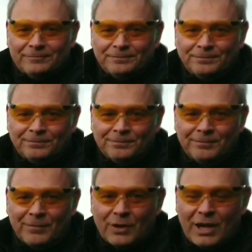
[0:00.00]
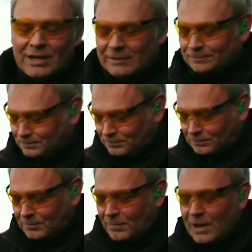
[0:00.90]
thing. Okay?
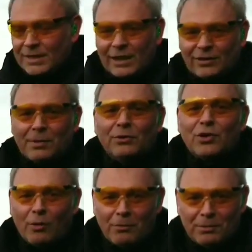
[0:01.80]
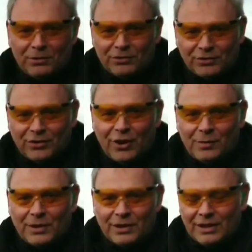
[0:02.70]
That's the most common position to
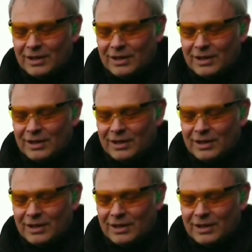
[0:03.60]
start with.